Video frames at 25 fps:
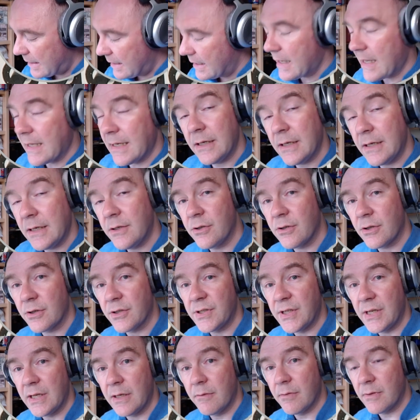An integer
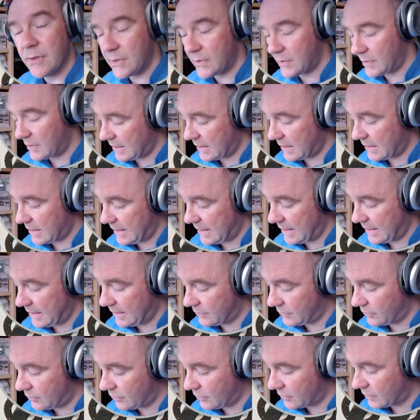sequence is
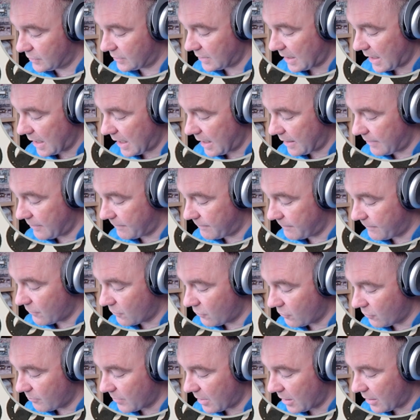just a
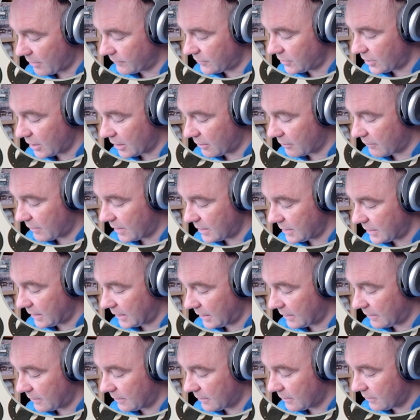form of
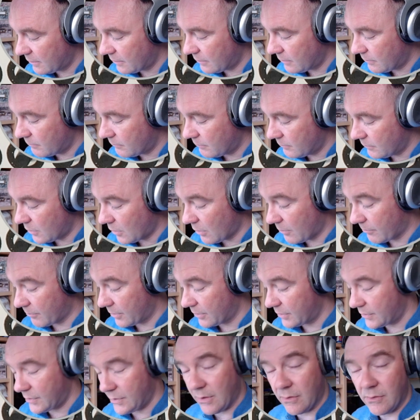generating
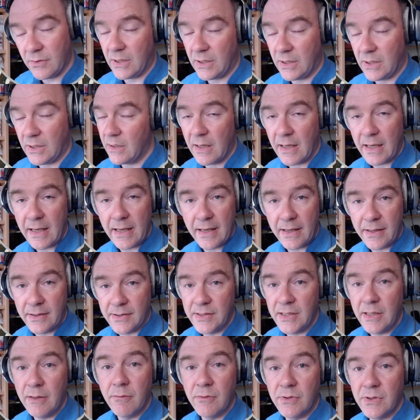numbers using
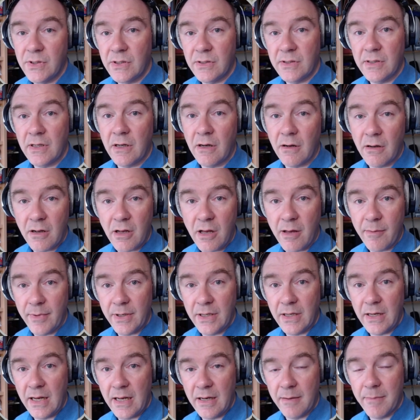sequences that are common
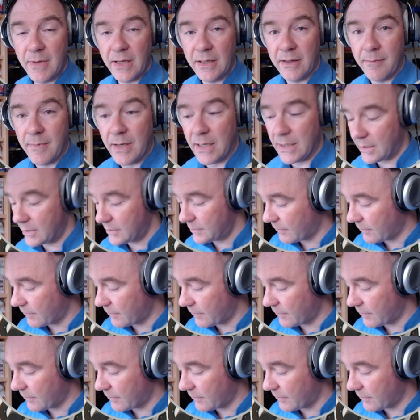in mathematics.